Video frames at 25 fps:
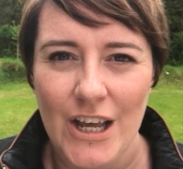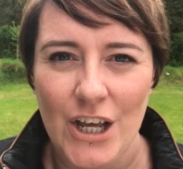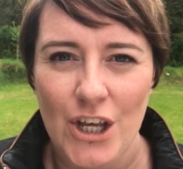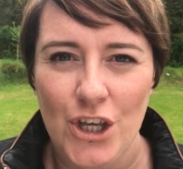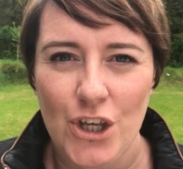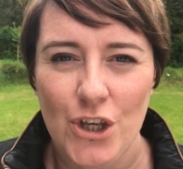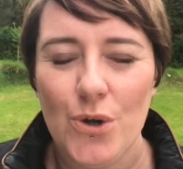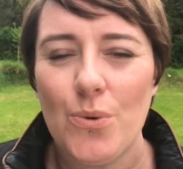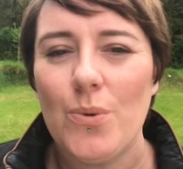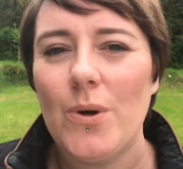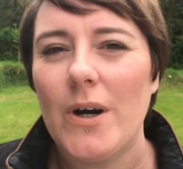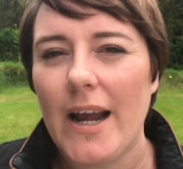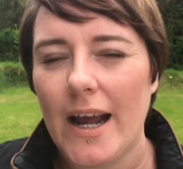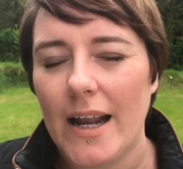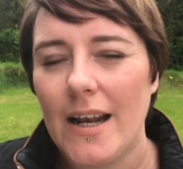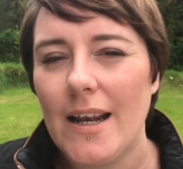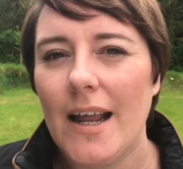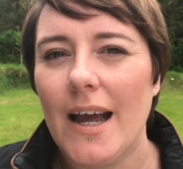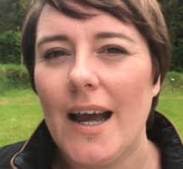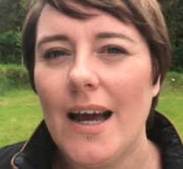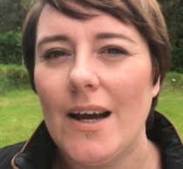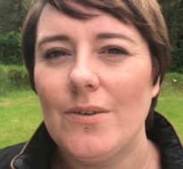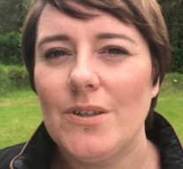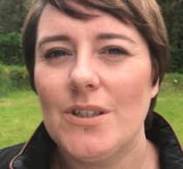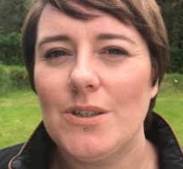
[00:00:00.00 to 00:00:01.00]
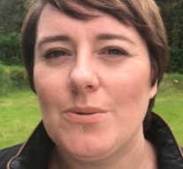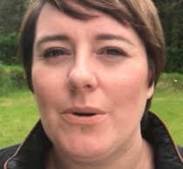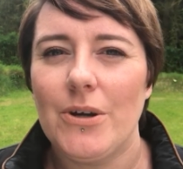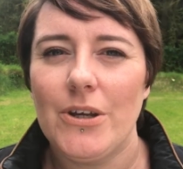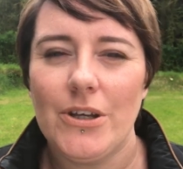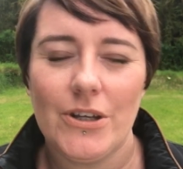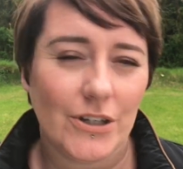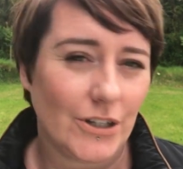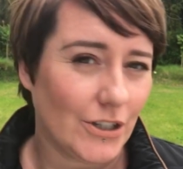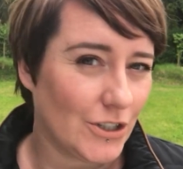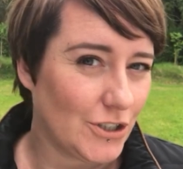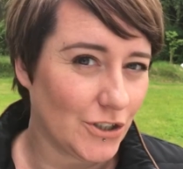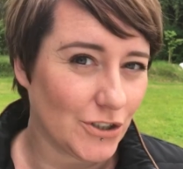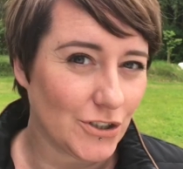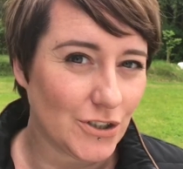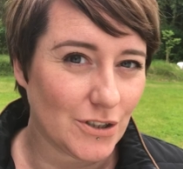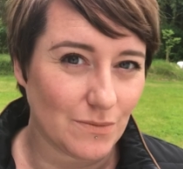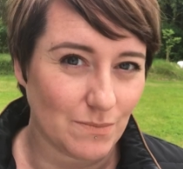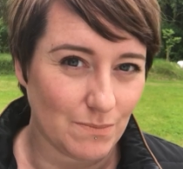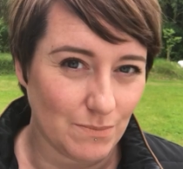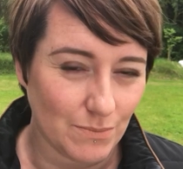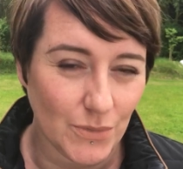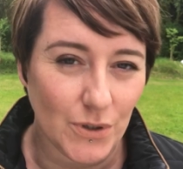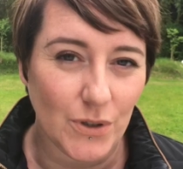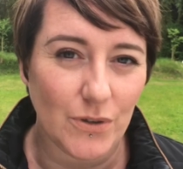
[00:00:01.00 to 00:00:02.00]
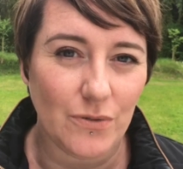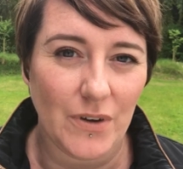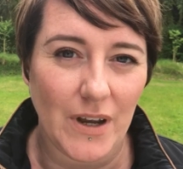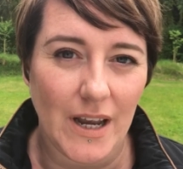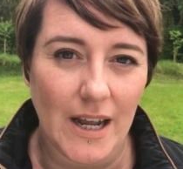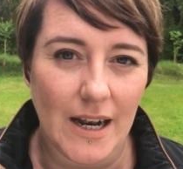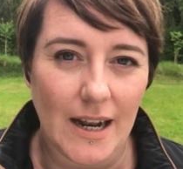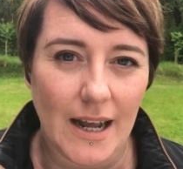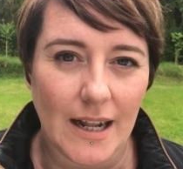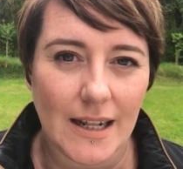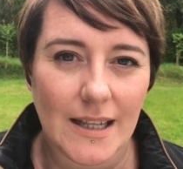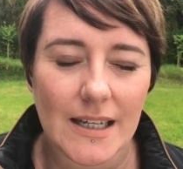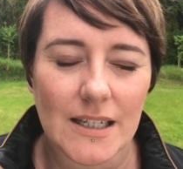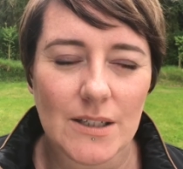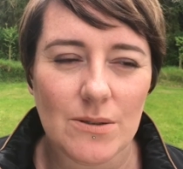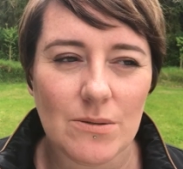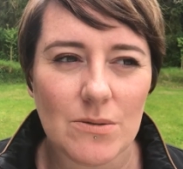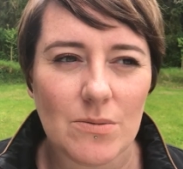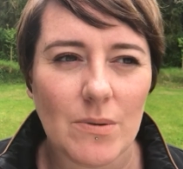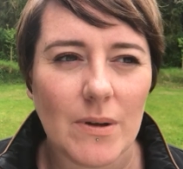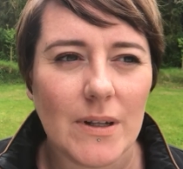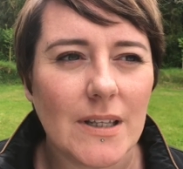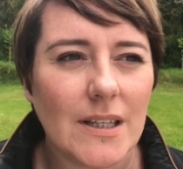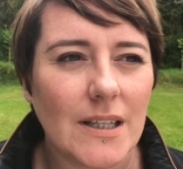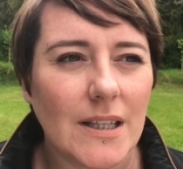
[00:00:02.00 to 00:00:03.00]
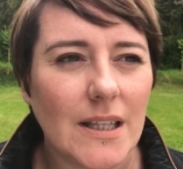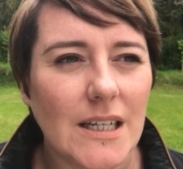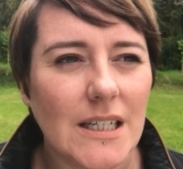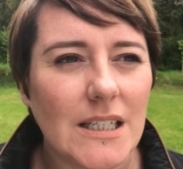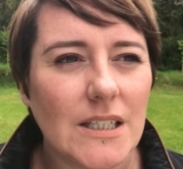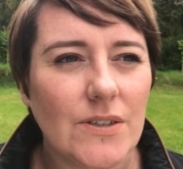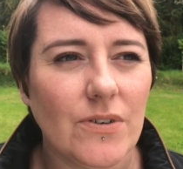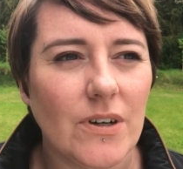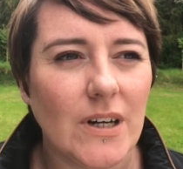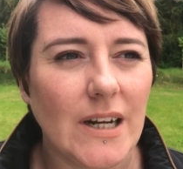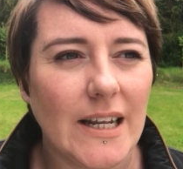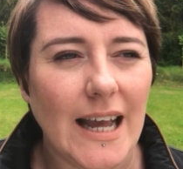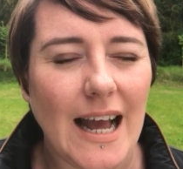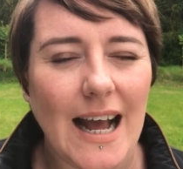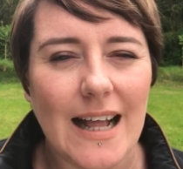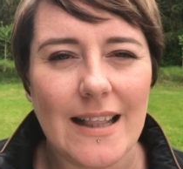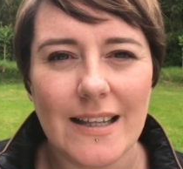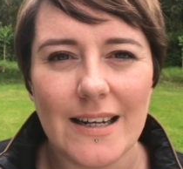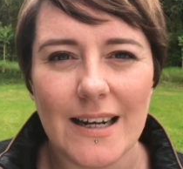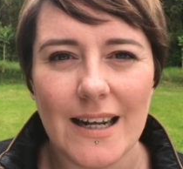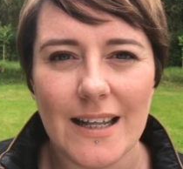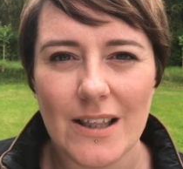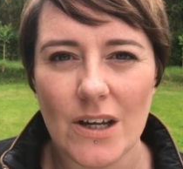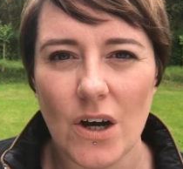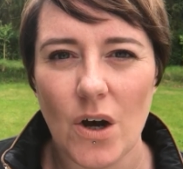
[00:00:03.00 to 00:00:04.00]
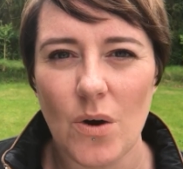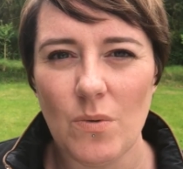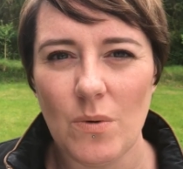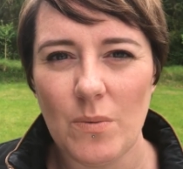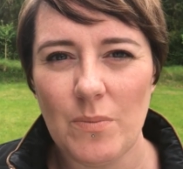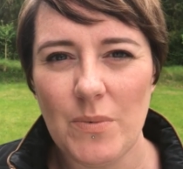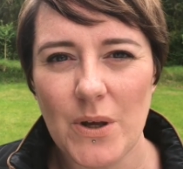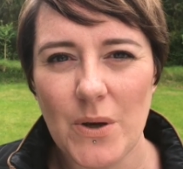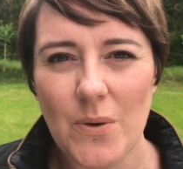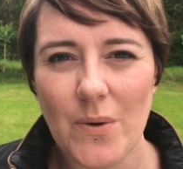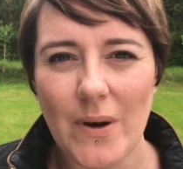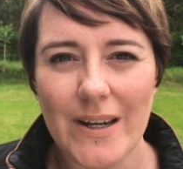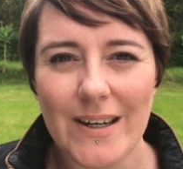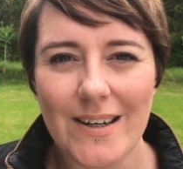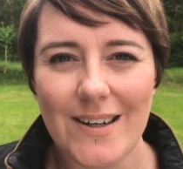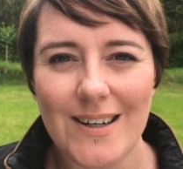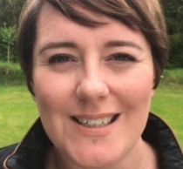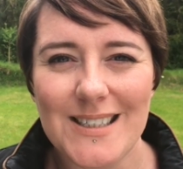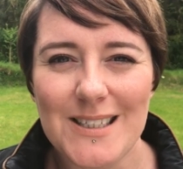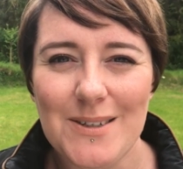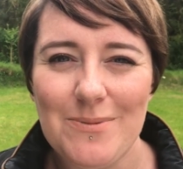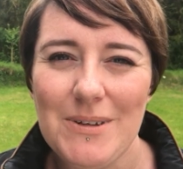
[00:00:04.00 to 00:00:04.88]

you were getting a house where you could just move in and this was one of the things for Leanne that I thought would be quite nice.